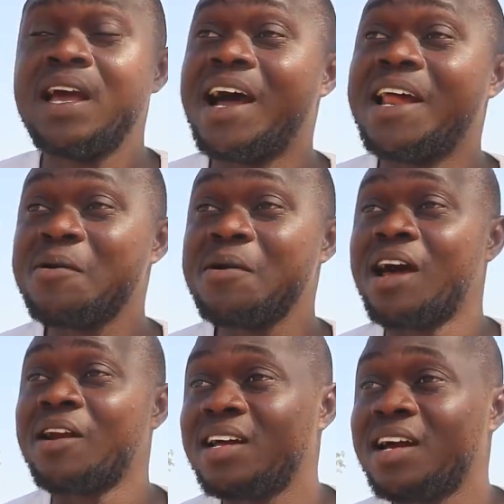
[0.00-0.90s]
And
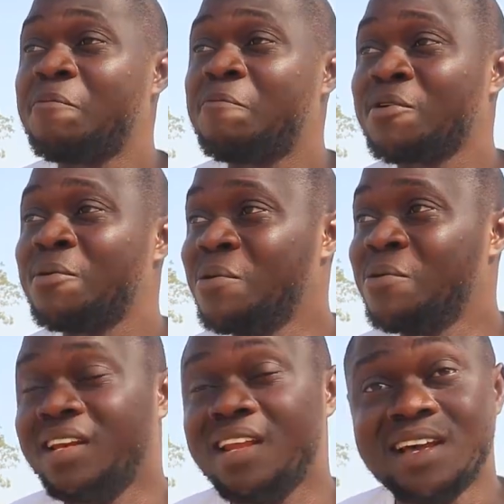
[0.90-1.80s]
another problem
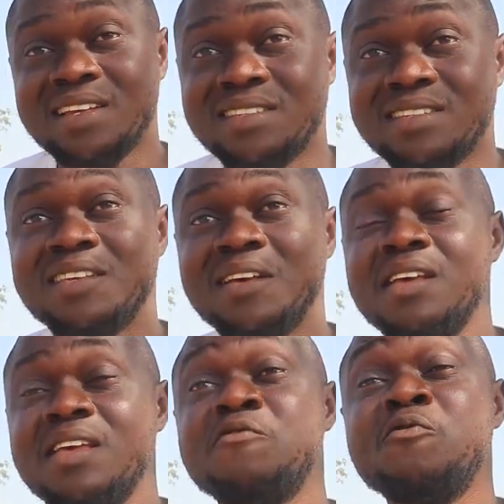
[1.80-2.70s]
with layers is,
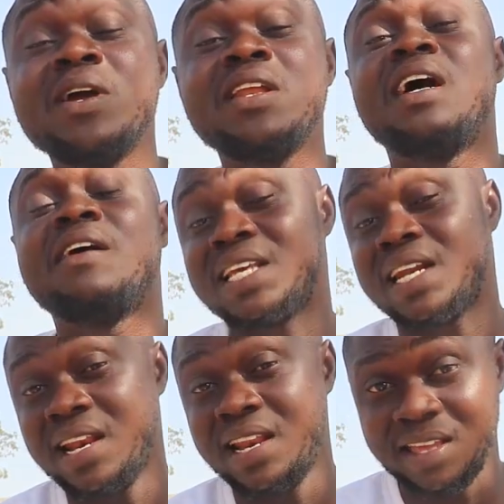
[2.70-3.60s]
even when they have
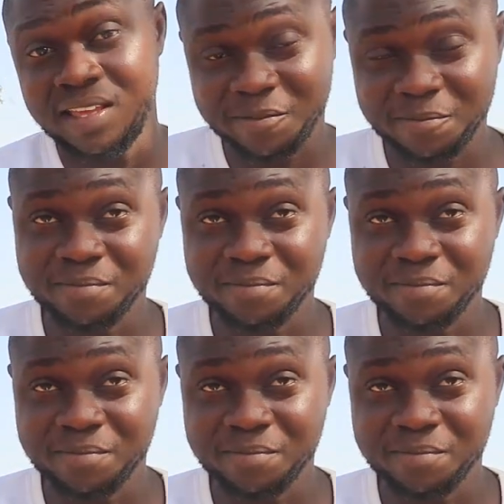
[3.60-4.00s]
started laying,